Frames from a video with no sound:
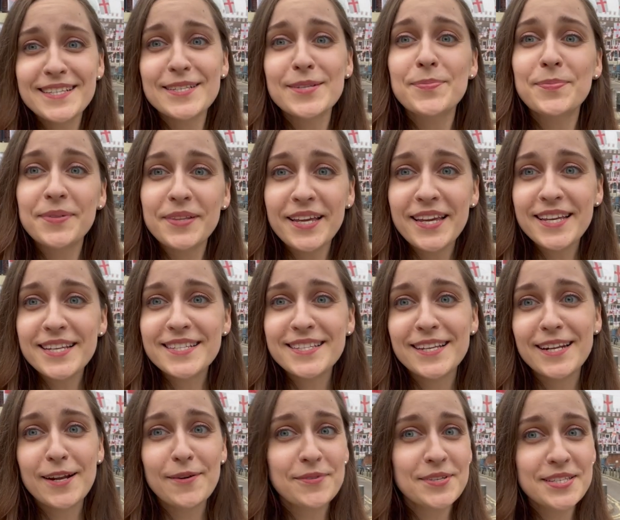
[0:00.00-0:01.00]
the place
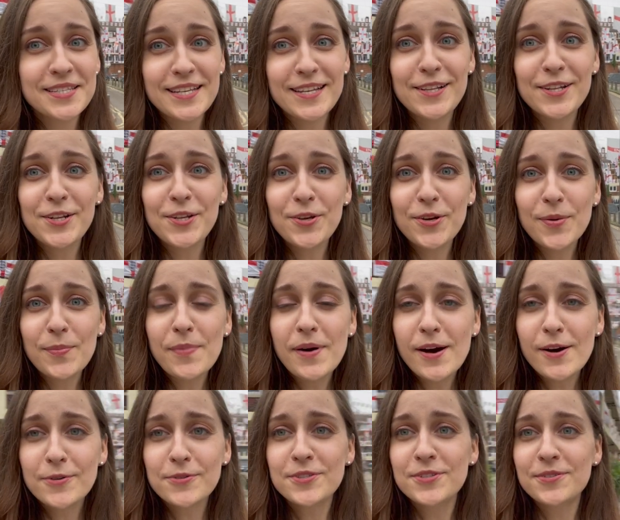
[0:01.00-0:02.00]
that I was telling you
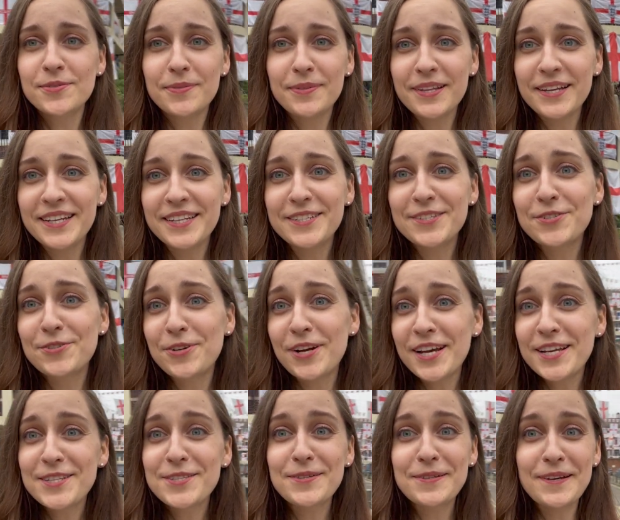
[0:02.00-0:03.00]
about, like
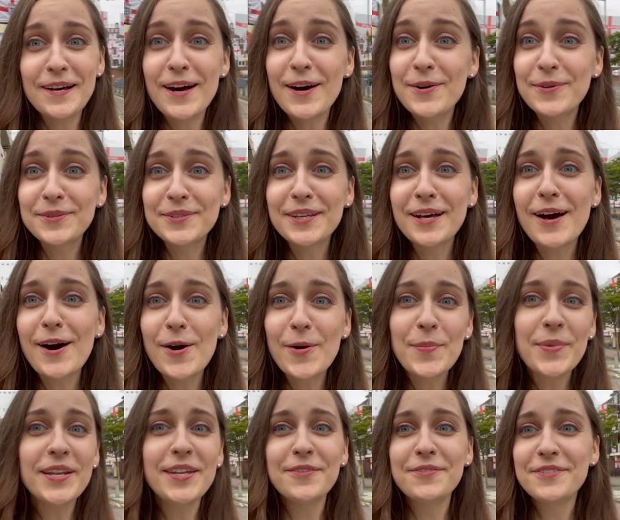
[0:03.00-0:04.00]
try to count
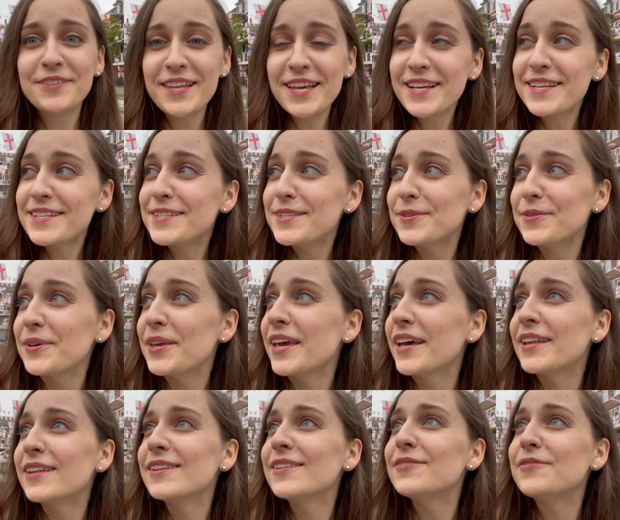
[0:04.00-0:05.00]
how many flags you
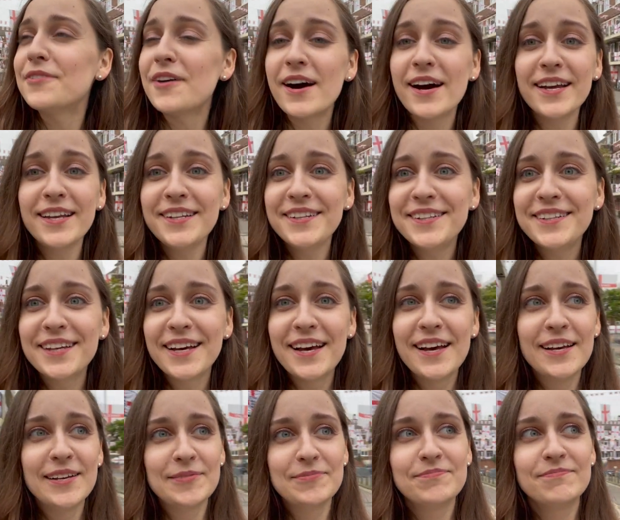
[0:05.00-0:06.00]
can find.
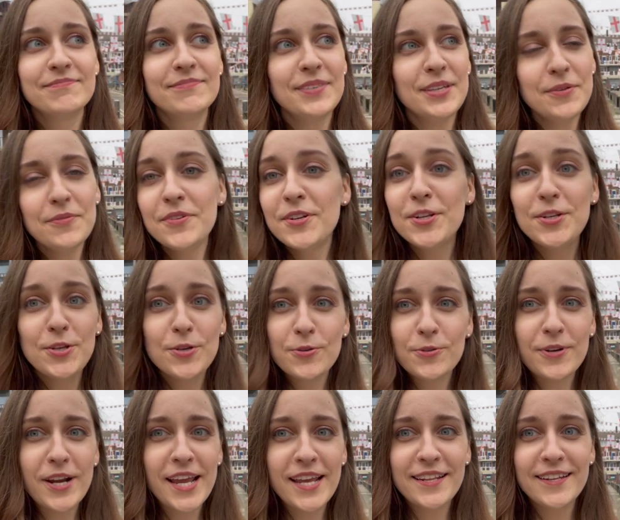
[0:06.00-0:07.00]
Even in
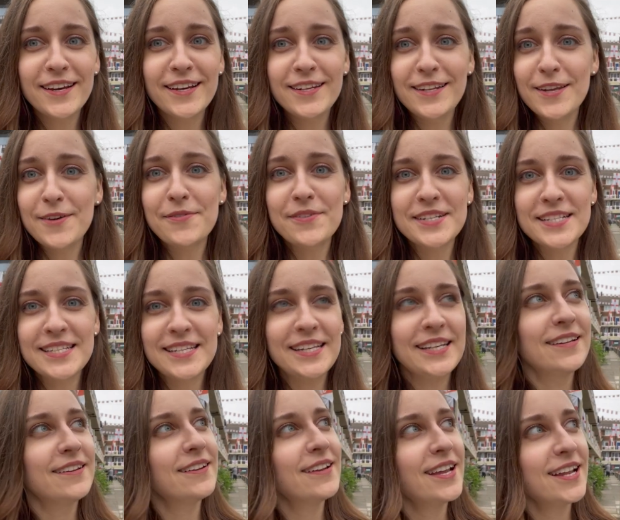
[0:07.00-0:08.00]
Ukraine, I never
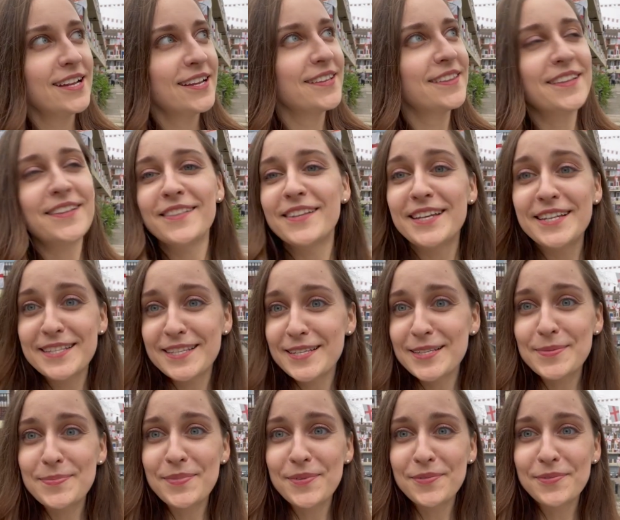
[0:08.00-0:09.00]
seen anything like
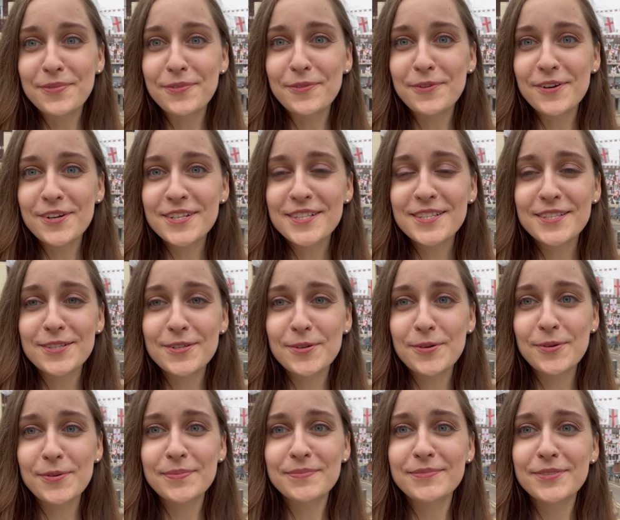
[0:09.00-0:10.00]
this before,
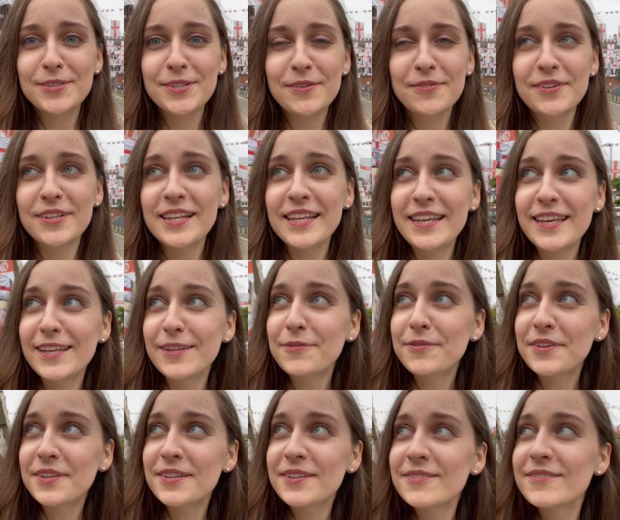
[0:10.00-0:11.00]
so you definitely can
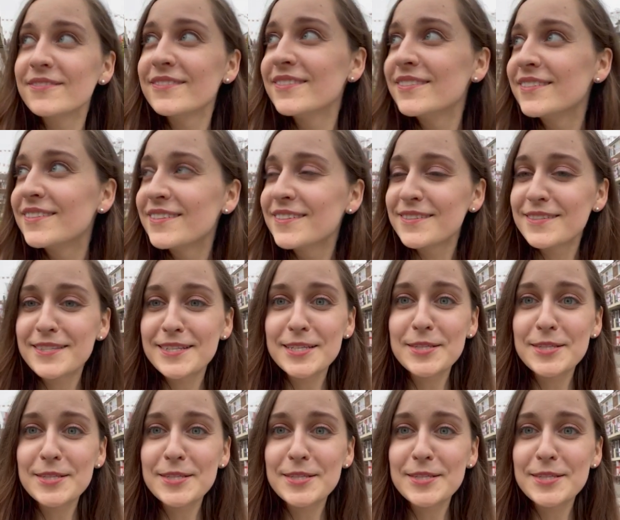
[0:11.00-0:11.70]
feel the